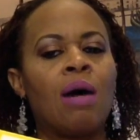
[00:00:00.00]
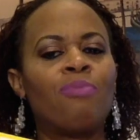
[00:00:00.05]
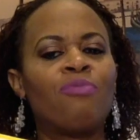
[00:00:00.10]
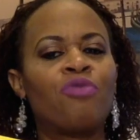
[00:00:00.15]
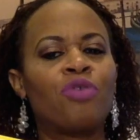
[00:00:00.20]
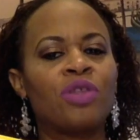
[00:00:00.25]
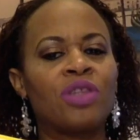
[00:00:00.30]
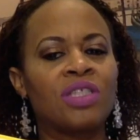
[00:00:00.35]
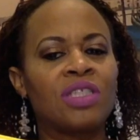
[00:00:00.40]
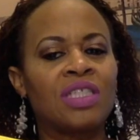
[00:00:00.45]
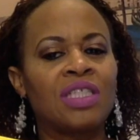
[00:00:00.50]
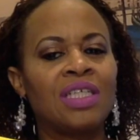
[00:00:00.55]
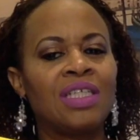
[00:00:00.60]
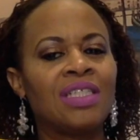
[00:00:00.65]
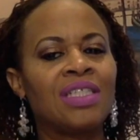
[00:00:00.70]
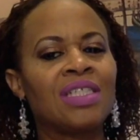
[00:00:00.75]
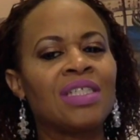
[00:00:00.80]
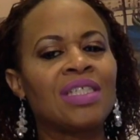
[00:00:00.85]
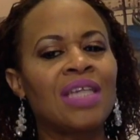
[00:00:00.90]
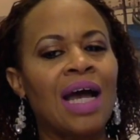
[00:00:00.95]
for the
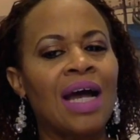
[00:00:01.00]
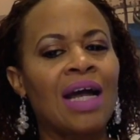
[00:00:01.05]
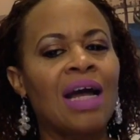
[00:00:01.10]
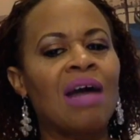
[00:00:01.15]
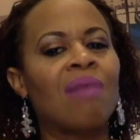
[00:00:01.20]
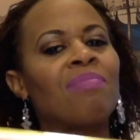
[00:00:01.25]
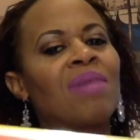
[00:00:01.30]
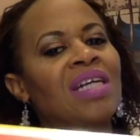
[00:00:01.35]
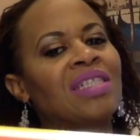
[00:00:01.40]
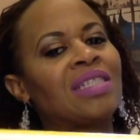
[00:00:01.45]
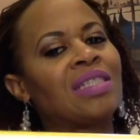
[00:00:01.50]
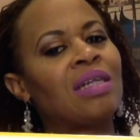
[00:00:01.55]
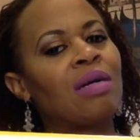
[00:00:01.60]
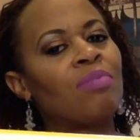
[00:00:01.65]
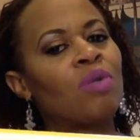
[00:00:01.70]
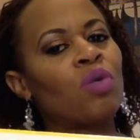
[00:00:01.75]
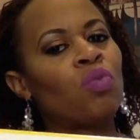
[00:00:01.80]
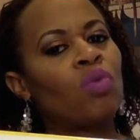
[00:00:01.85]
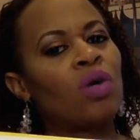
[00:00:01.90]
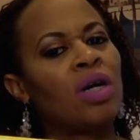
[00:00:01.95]
seasons. I got my
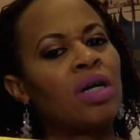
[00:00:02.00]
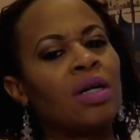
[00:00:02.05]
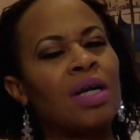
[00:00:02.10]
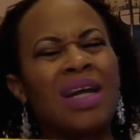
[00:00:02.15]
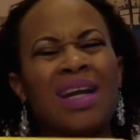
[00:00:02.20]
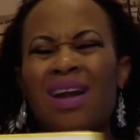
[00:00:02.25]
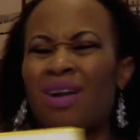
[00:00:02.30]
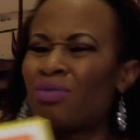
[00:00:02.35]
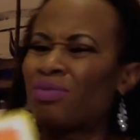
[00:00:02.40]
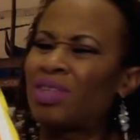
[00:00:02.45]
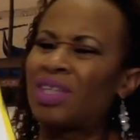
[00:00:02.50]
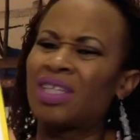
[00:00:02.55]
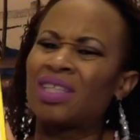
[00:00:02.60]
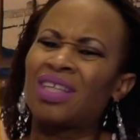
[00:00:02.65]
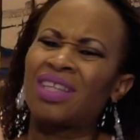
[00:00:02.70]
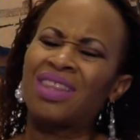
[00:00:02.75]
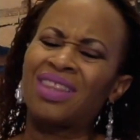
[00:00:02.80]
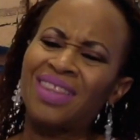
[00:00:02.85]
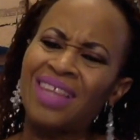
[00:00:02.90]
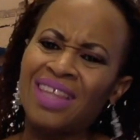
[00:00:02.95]
summer one, and I
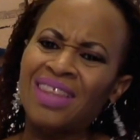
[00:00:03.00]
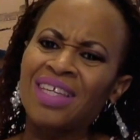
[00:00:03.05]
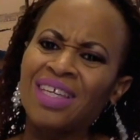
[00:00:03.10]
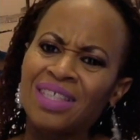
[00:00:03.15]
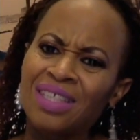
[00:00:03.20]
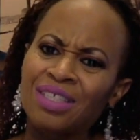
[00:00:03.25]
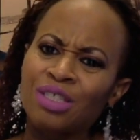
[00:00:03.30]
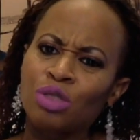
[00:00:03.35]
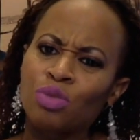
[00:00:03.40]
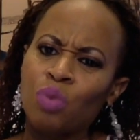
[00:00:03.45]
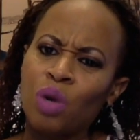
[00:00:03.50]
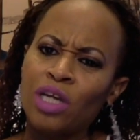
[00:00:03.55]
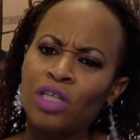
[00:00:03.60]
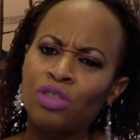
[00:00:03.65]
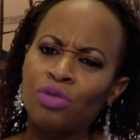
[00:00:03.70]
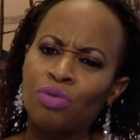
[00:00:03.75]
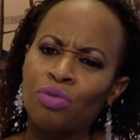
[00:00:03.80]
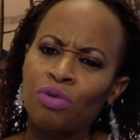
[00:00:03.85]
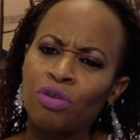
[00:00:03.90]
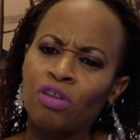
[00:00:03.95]
think this is way
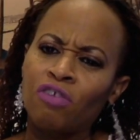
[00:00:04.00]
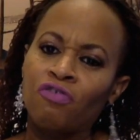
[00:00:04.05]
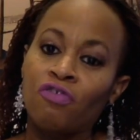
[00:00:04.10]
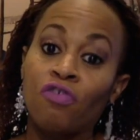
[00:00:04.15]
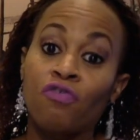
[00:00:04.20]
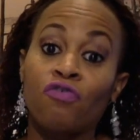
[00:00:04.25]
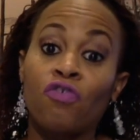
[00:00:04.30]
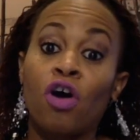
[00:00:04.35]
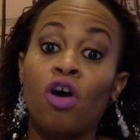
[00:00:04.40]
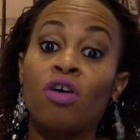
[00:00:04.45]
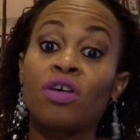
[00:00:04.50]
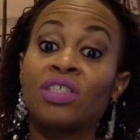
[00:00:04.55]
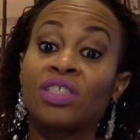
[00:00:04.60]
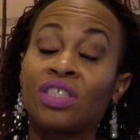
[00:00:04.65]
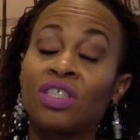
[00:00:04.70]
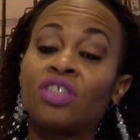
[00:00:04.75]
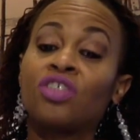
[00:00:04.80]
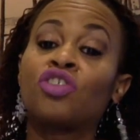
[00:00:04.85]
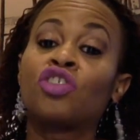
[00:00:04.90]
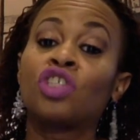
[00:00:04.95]
too early for fall because
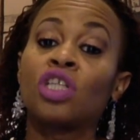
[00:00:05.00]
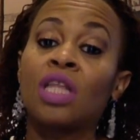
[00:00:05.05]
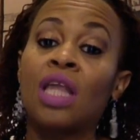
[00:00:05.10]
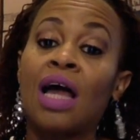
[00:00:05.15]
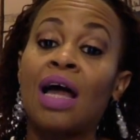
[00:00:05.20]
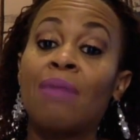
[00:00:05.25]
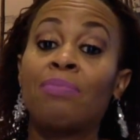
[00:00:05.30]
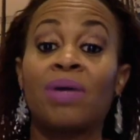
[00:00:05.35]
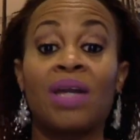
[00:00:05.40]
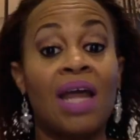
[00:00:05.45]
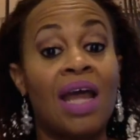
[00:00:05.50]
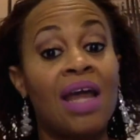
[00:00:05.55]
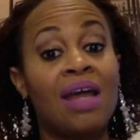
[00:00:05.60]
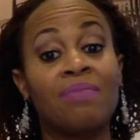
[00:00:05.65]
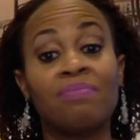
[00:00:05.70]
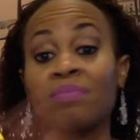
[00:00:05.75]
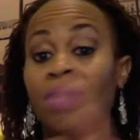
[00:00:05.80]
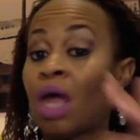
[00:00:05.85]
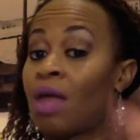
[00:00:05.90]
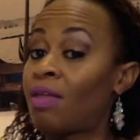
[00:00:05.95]
it's July, but hey,
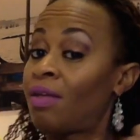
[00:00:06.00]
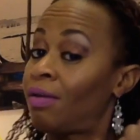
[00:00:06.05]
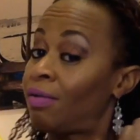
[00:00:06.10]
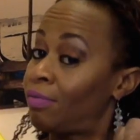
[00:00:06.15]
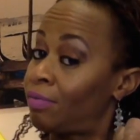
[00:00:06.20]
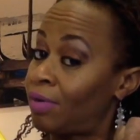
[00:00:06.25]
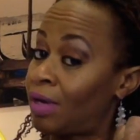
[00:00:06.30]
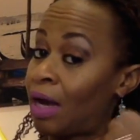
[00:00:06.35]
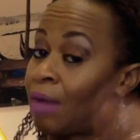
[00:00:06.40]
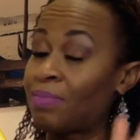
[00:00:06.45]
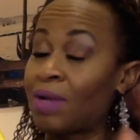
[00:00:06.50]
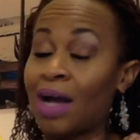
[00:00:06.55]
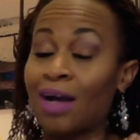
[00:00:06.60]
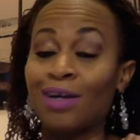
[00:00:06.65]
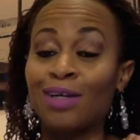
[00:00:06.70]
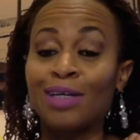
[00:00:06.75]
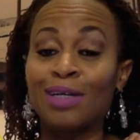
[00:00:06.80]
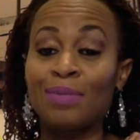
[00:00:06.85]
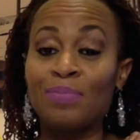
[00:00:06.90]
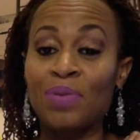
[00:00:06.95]
I'm not
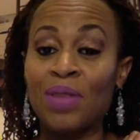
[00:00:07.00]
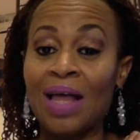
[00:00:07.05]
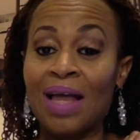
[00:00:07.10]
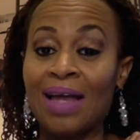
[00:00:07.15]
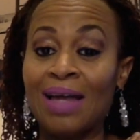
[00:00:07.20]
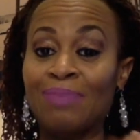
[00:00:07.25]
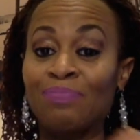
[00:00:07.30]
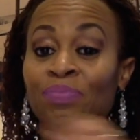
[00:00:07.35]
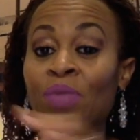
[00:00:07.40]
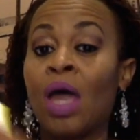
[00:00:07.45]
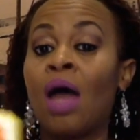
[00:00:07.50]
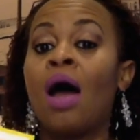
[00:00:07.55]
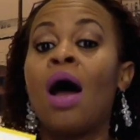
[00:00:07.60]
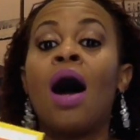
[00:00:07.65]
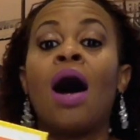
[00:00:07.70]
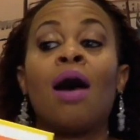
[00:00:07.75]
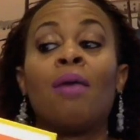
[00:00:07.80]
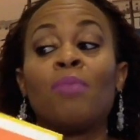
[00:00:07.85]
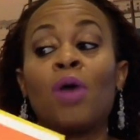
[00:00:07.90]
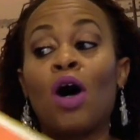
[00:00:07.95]
going to complain.
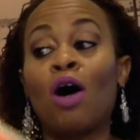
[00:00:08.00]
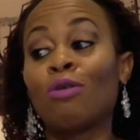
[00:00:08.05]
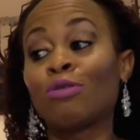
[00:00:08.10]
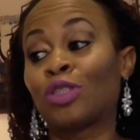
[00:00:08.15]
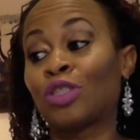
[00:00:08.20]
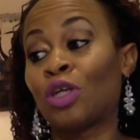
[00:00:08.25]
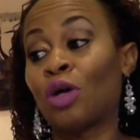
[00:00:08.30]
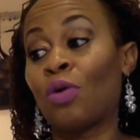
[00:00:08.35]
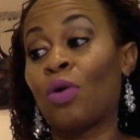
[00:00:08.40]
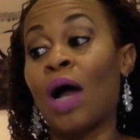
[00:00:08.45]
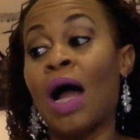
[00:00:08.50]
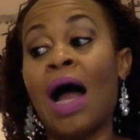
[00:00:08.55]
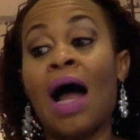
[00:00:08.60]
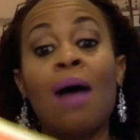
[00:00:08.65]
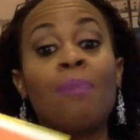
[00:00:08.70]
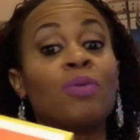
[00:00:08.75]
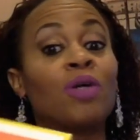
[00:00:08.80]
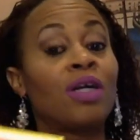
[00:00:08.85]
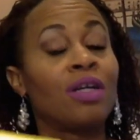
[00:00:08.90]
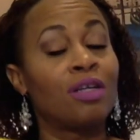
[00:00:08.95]
Also,
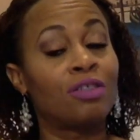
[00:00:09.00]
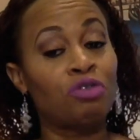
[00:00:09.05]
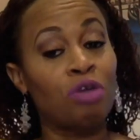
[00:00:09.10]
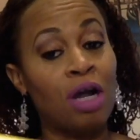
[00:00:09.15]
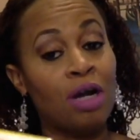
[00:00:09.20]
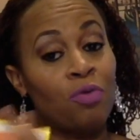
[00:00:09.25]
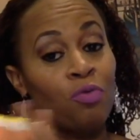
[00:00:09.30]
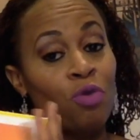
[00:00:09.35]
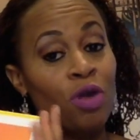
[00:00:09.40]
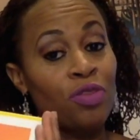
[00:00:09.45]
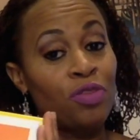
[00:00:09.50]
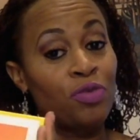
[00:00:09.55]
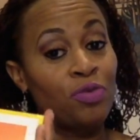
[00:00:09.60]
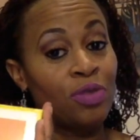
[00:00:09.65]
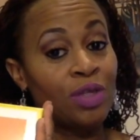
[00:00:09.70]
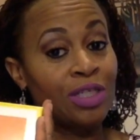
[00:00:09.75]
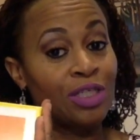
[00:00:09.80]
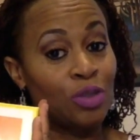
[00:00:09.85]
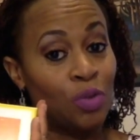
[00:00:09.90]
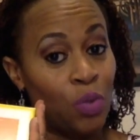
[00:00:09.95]
I'm going to try to run through
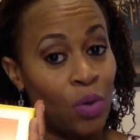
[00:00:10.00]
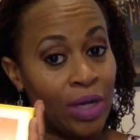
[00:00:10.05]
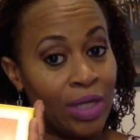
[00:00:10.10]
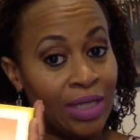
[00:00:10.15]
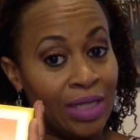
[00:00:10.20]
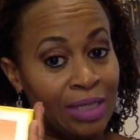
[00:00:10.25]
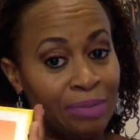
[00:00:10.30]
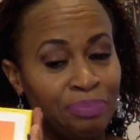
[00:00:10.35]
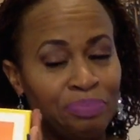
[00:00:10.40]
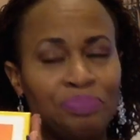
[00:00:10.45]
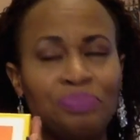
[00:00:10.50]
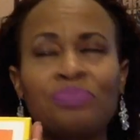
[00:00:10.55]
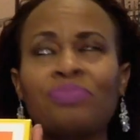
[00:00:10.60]
this quickly.